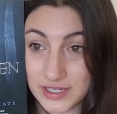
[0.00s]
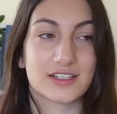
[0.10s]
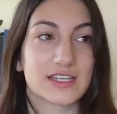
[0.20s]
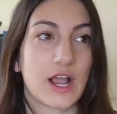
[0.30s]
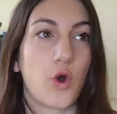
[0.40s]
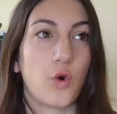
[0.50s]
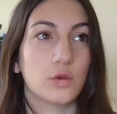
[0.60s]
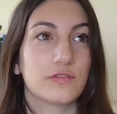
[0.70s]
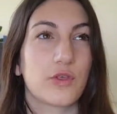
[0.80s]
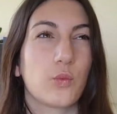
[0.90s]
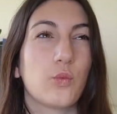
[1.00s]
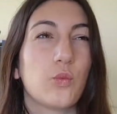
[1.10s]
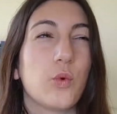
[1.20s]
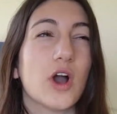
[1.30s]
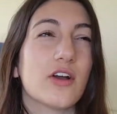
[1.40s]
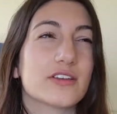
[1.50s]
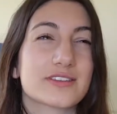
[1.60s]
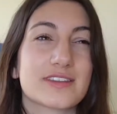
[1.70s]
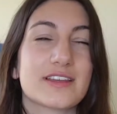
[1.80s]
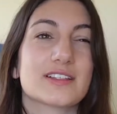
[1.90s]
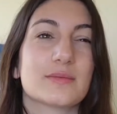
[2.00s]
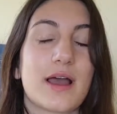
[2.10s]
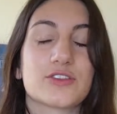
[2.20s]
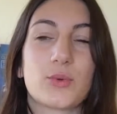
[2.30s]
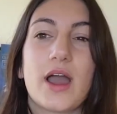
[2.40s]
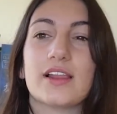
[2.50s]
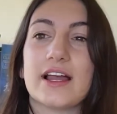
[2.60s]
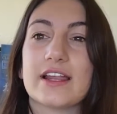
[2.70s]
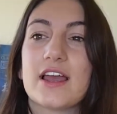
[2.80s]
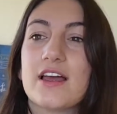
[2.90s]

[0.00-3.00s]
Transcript: It's like all of the worst things about Twilight.